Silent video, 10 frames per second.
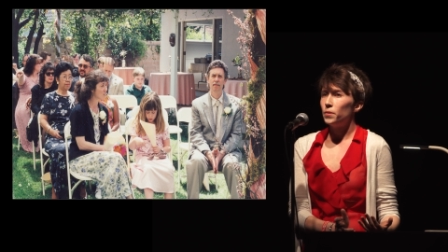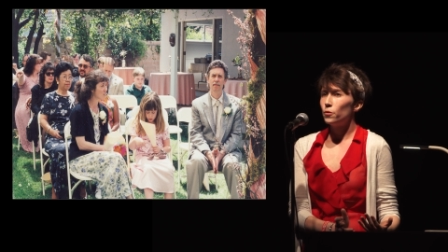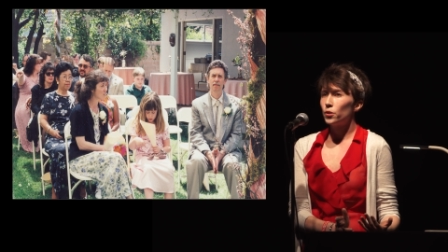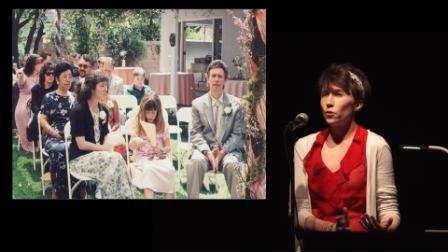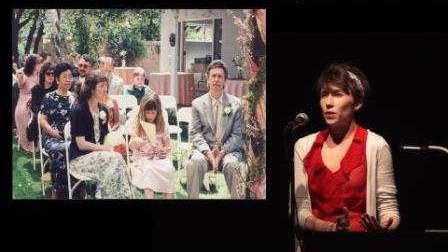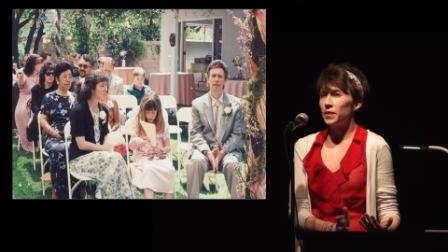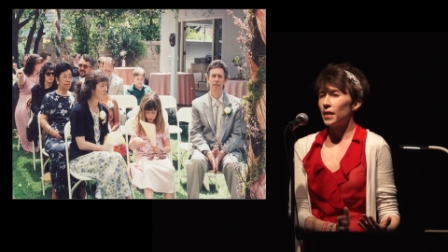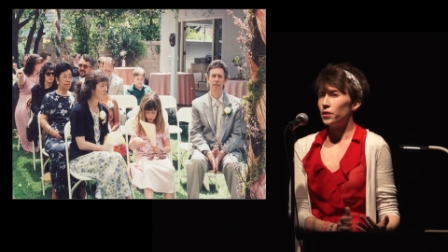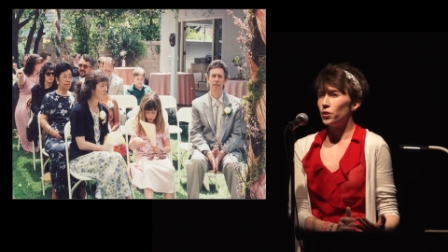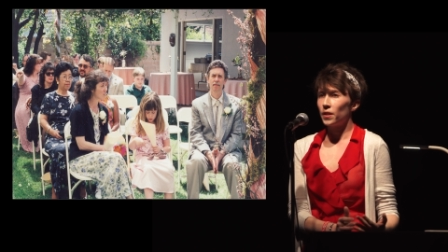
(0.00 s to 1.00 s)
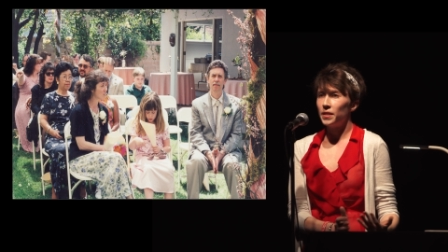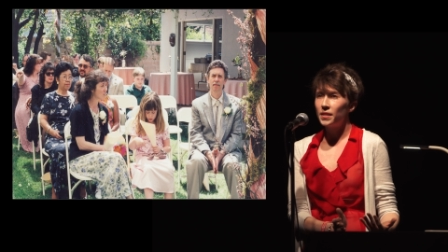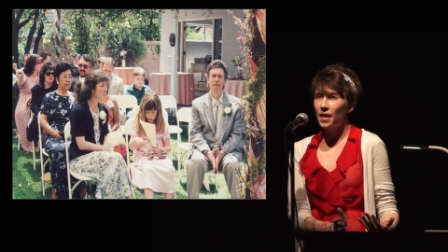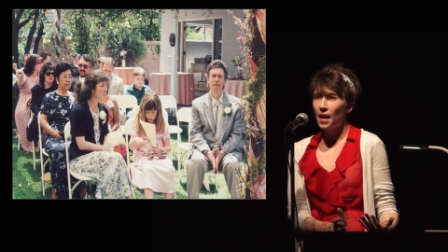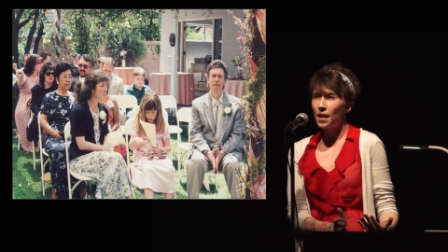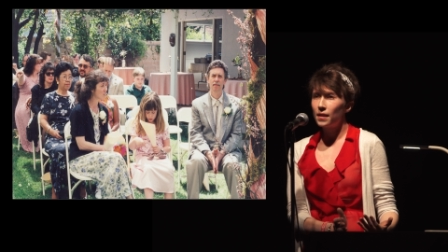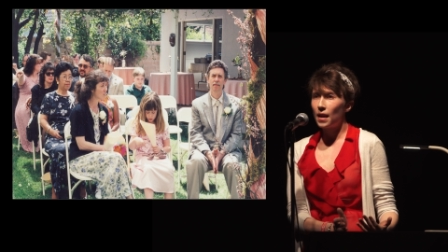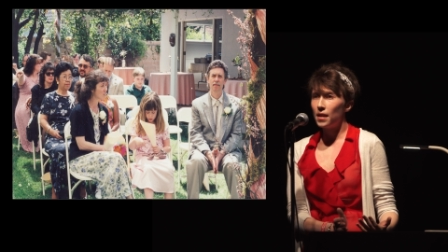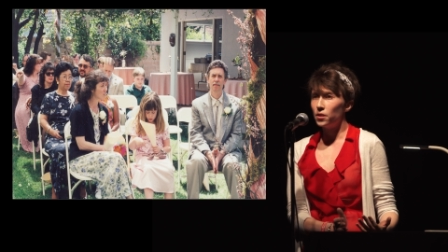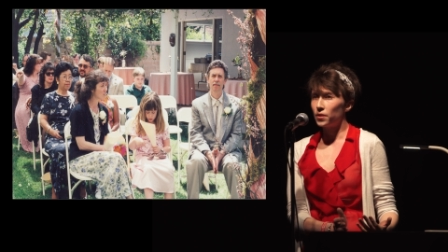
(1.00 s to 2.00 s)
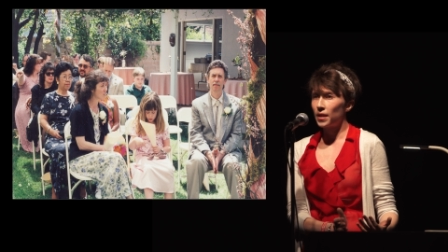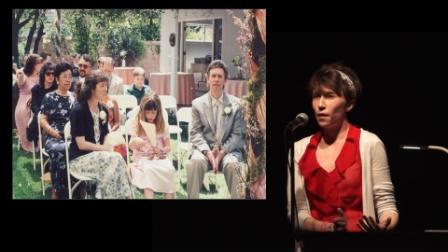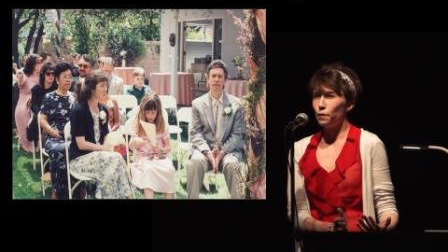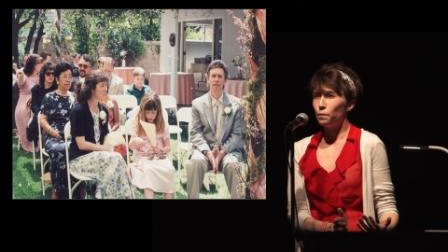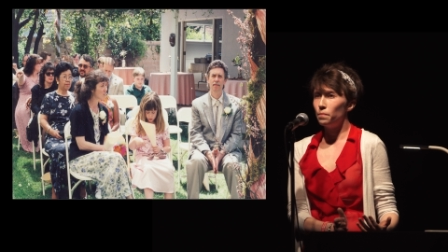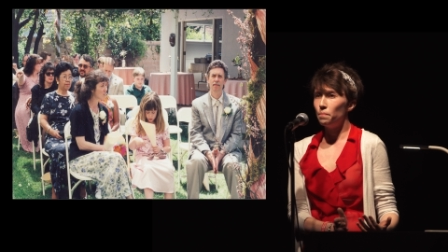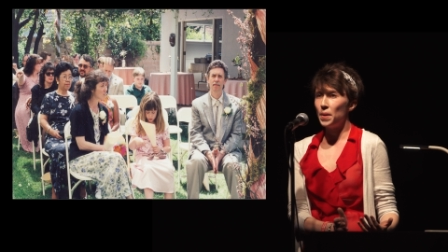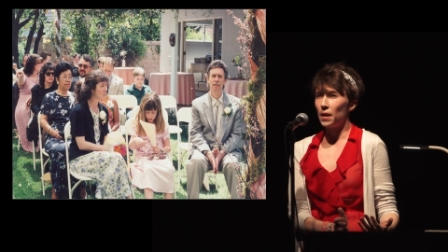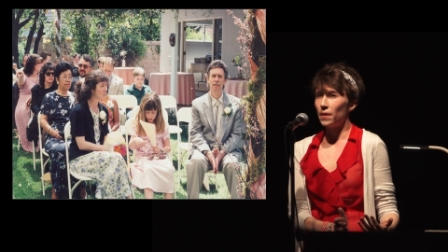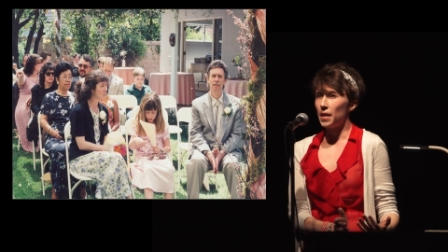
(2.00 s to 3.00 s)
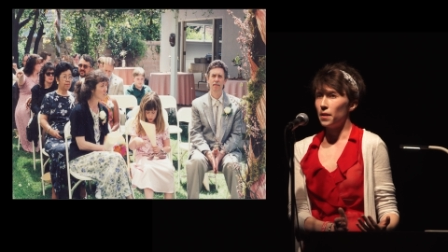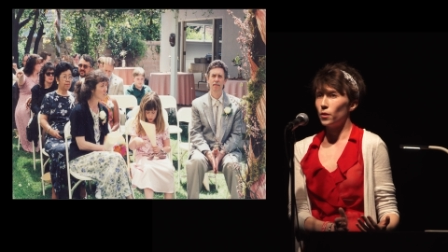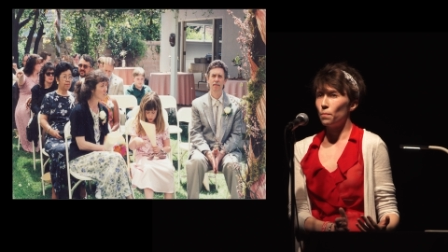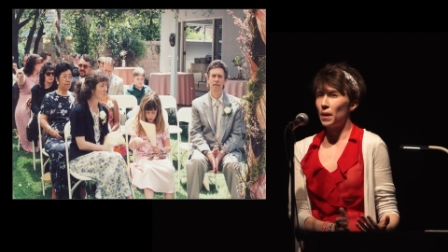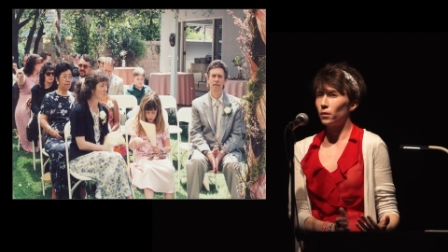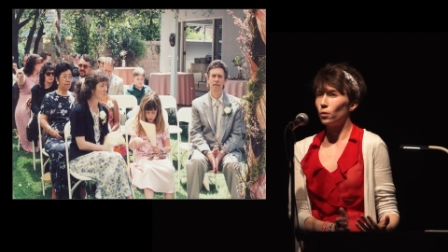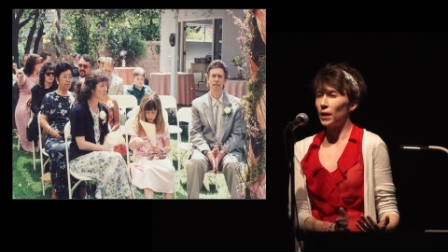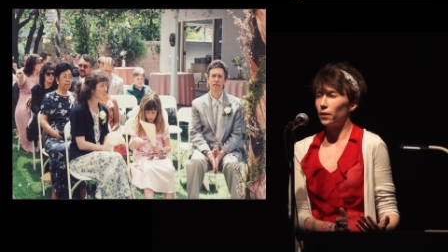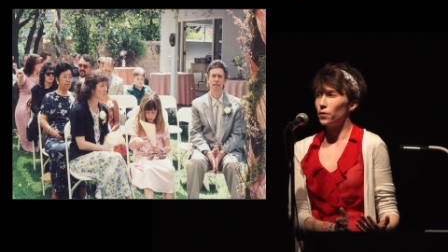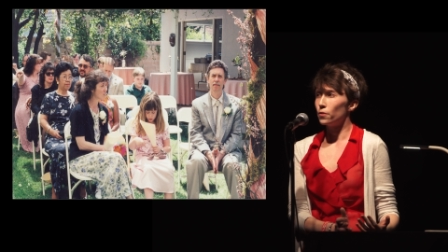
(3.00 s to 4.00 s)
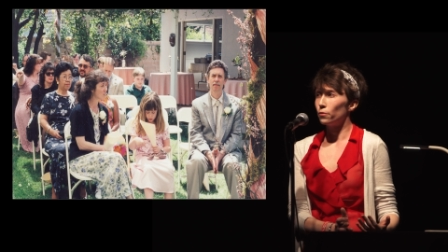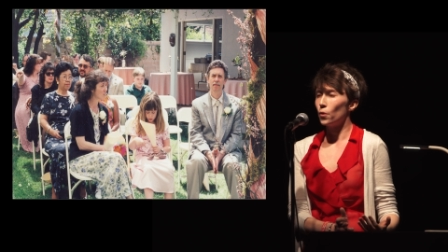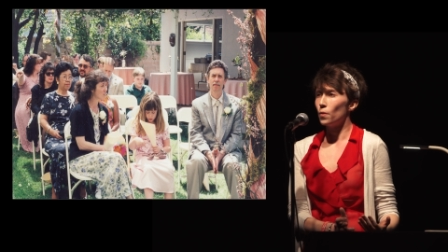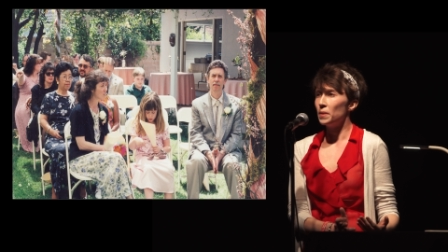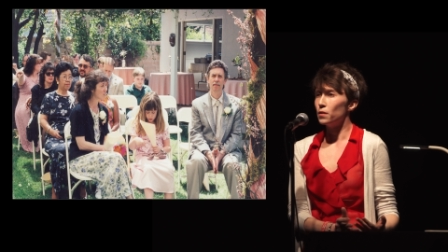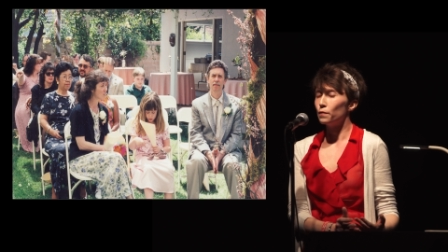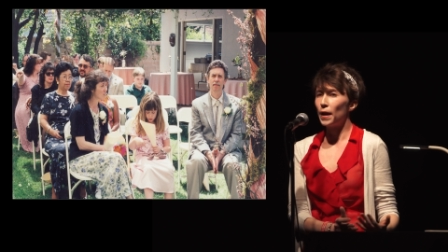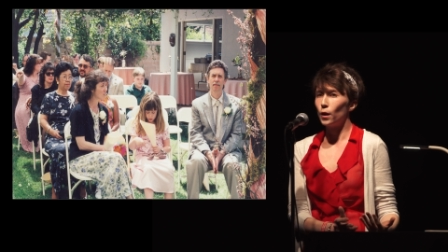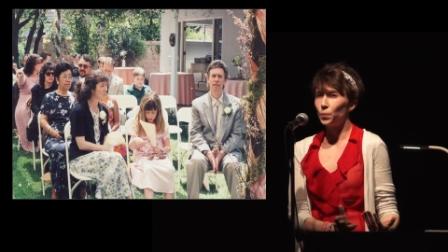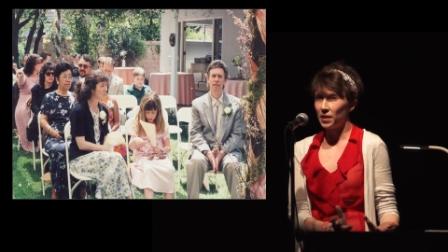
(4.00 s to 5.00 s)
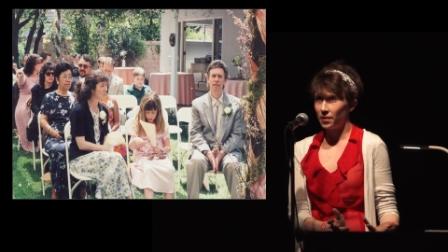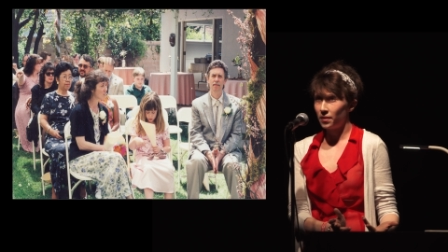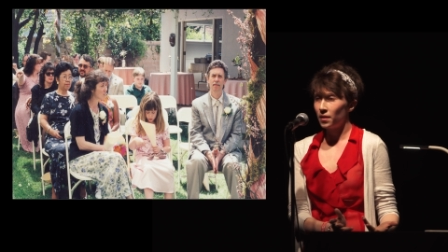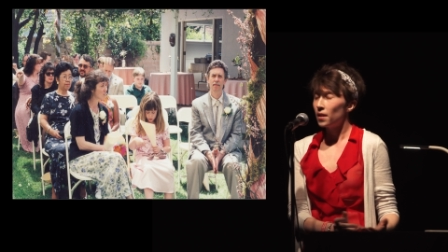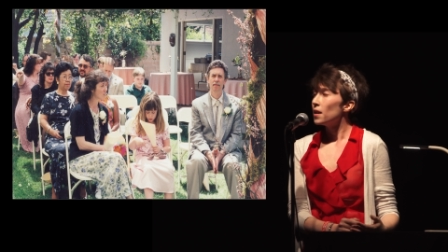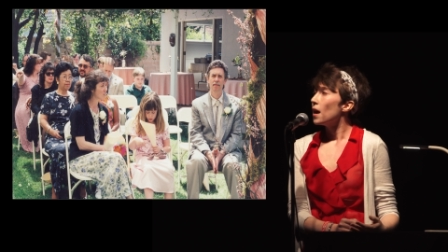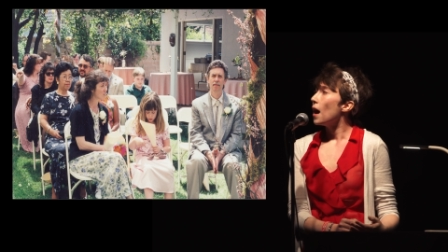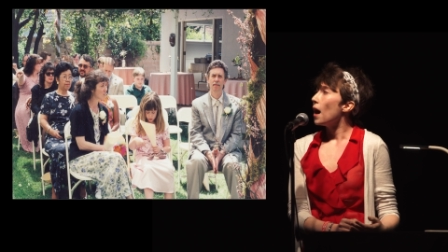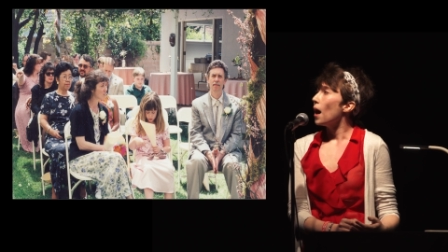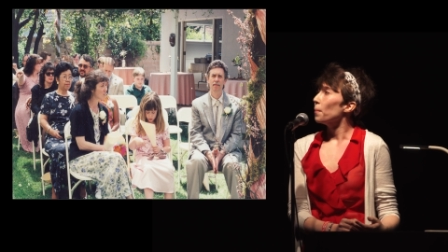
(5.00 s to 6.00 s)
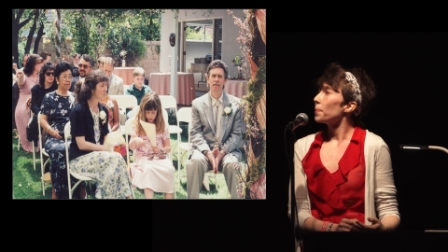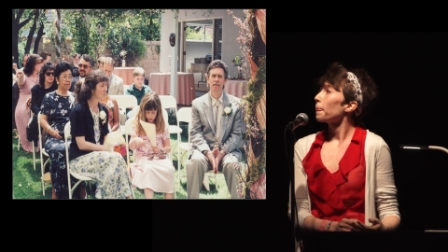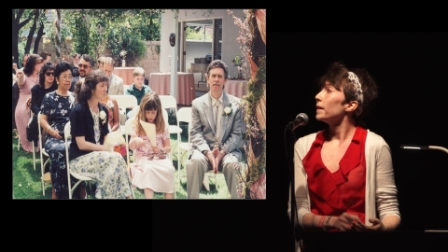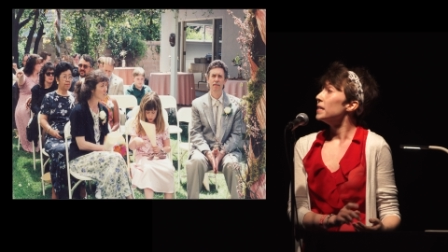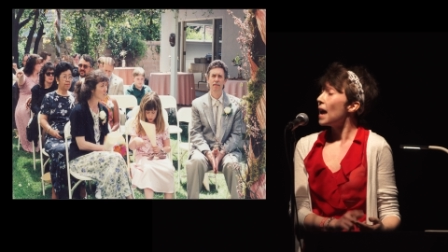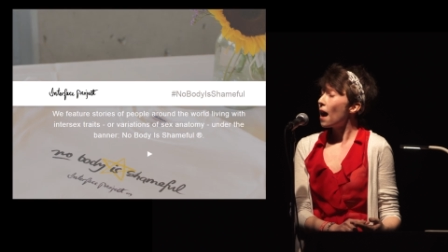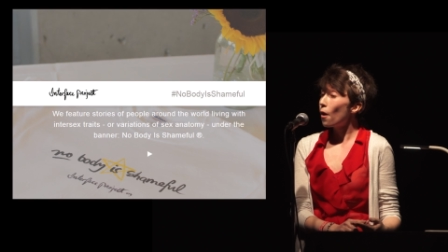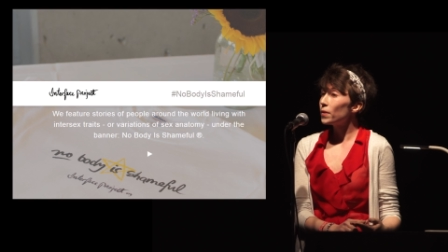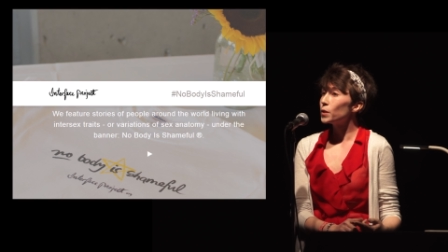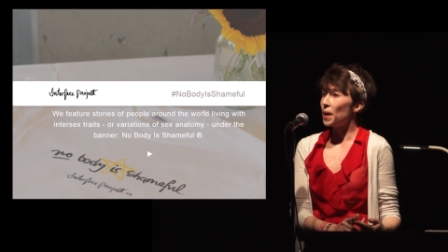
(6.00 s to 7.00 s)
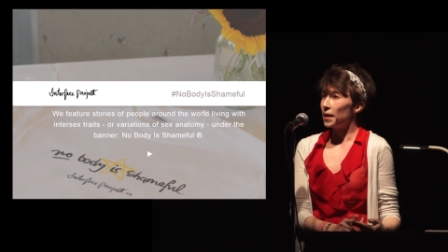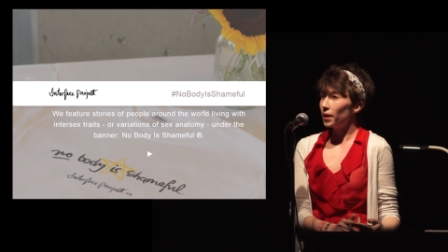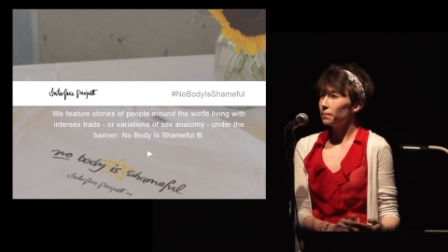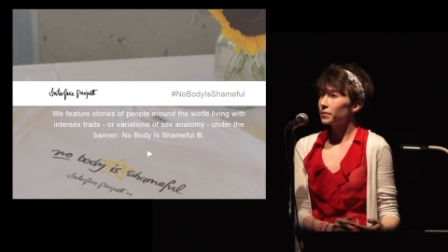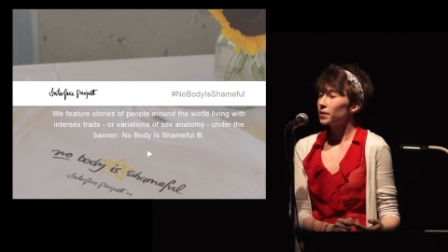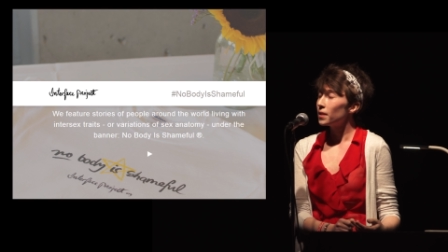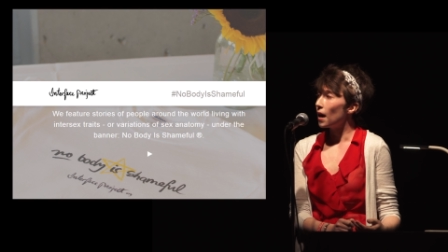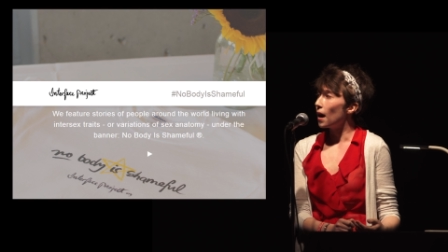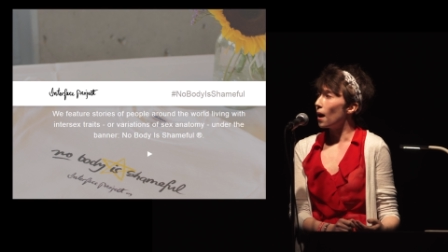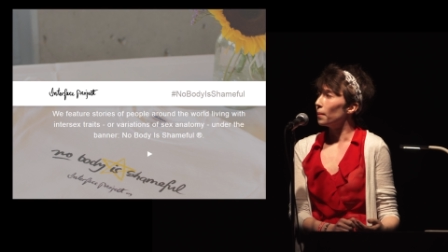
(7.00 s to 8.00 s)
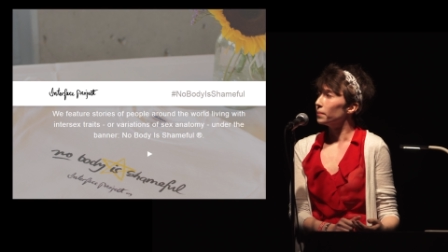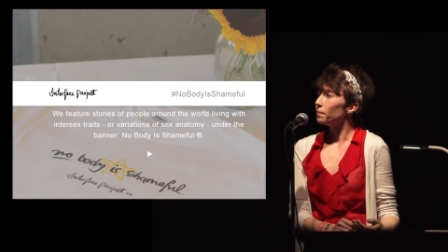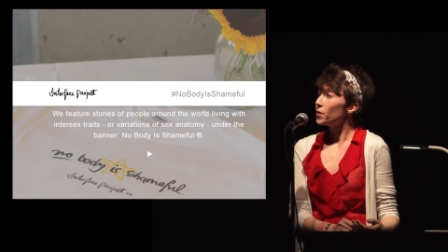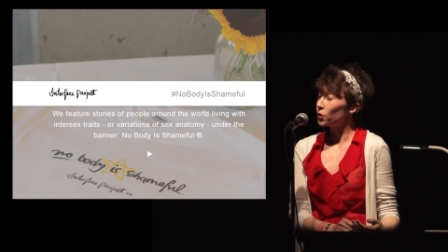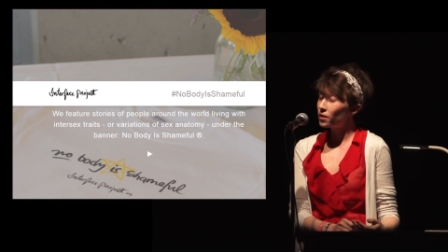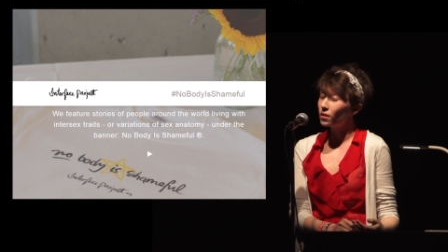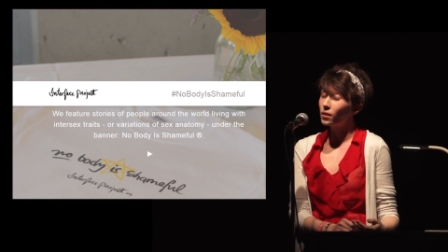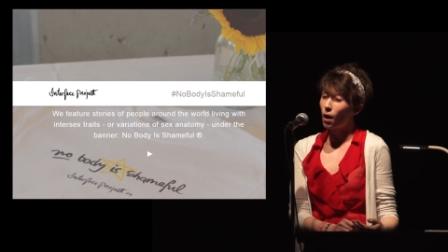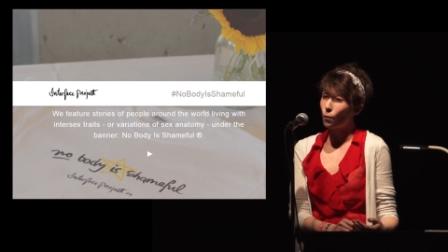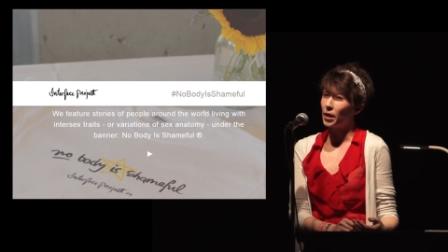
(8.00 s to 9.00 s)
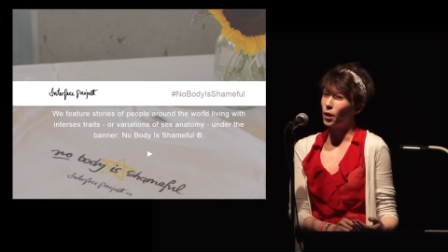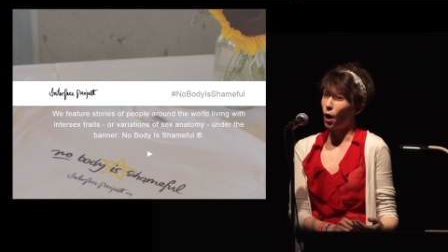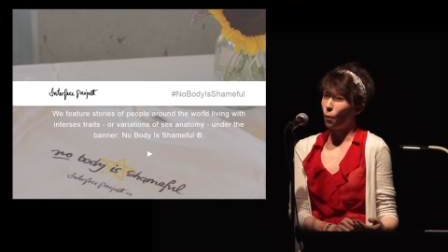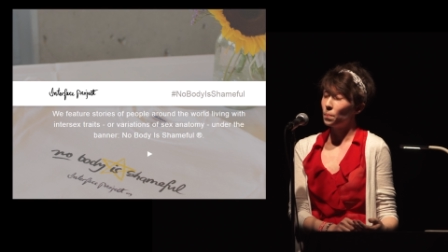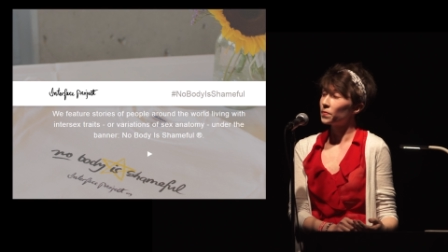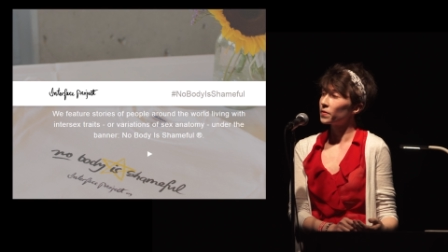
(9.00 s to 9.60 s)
do surgeries against your consent and just kind of bury your medical records or throw them into the fireplace. Um, now it's better. Um, there's still a long way to go.